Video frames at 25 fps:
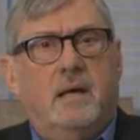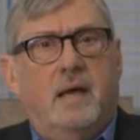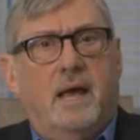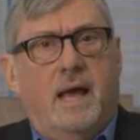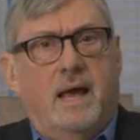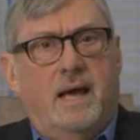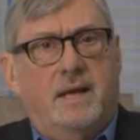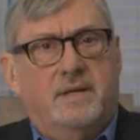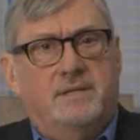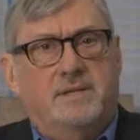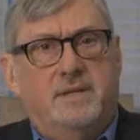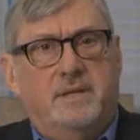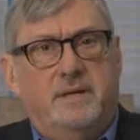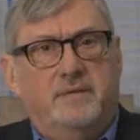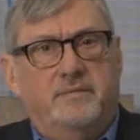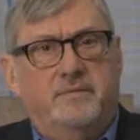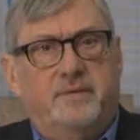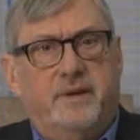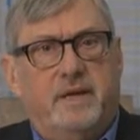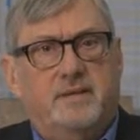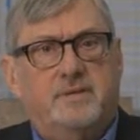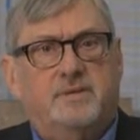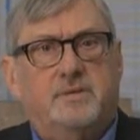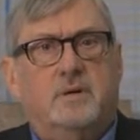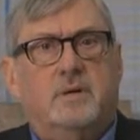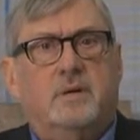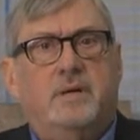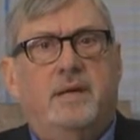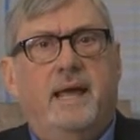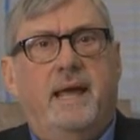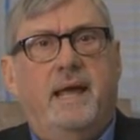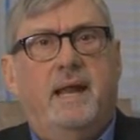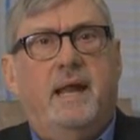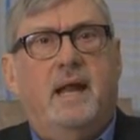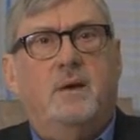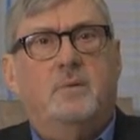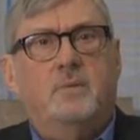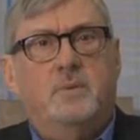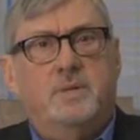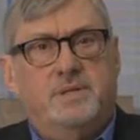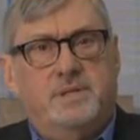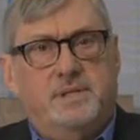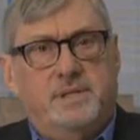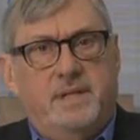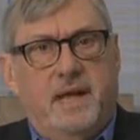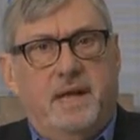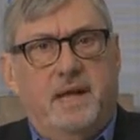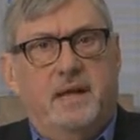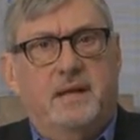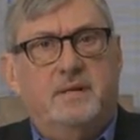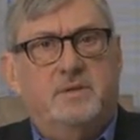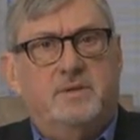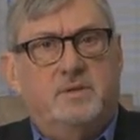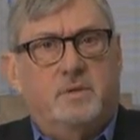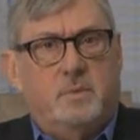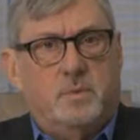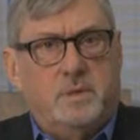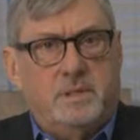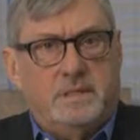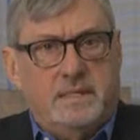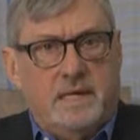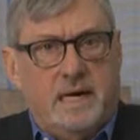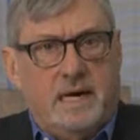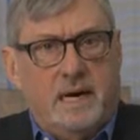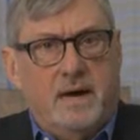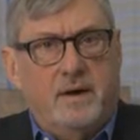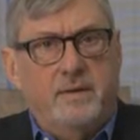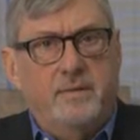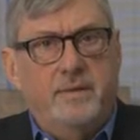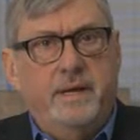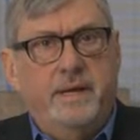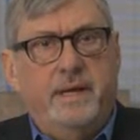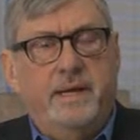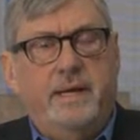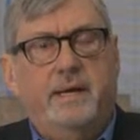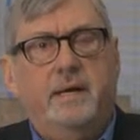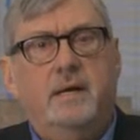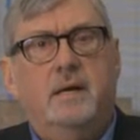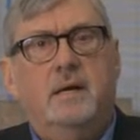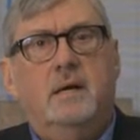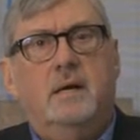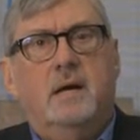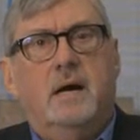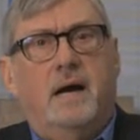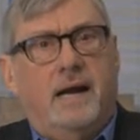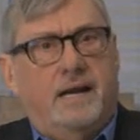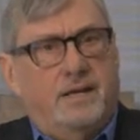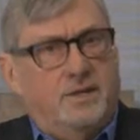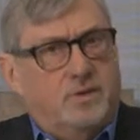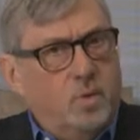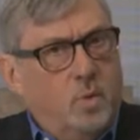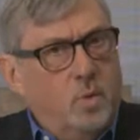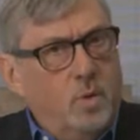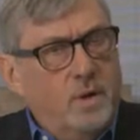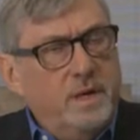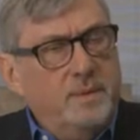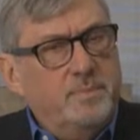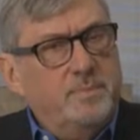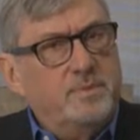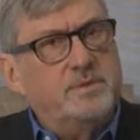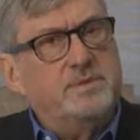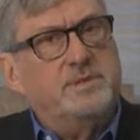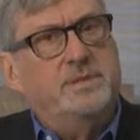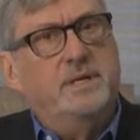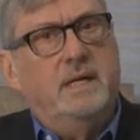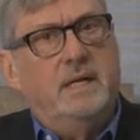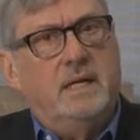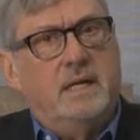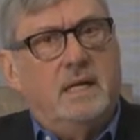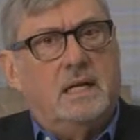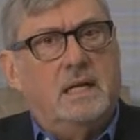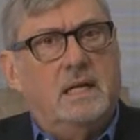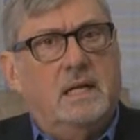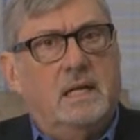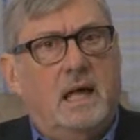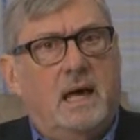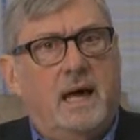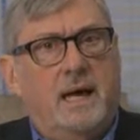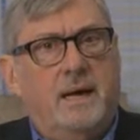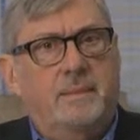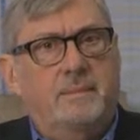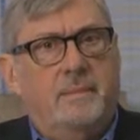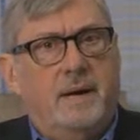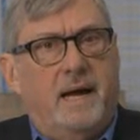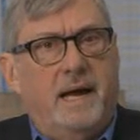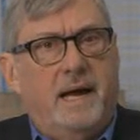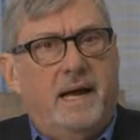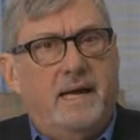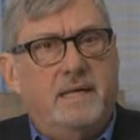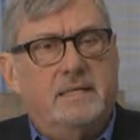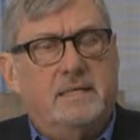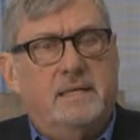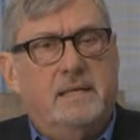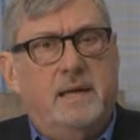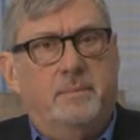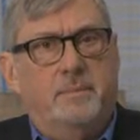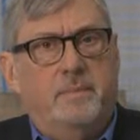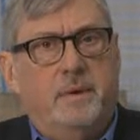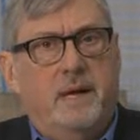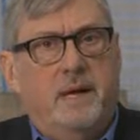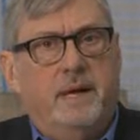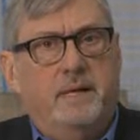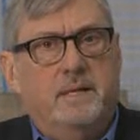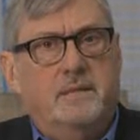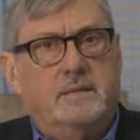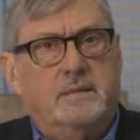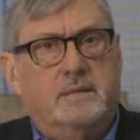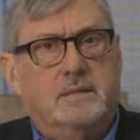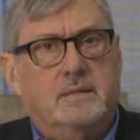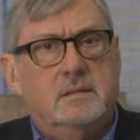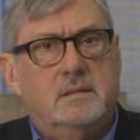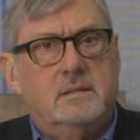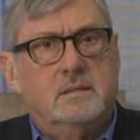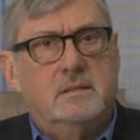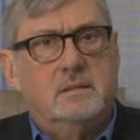as an investor, can I withstand as a retiree a 20% decline in my asset base?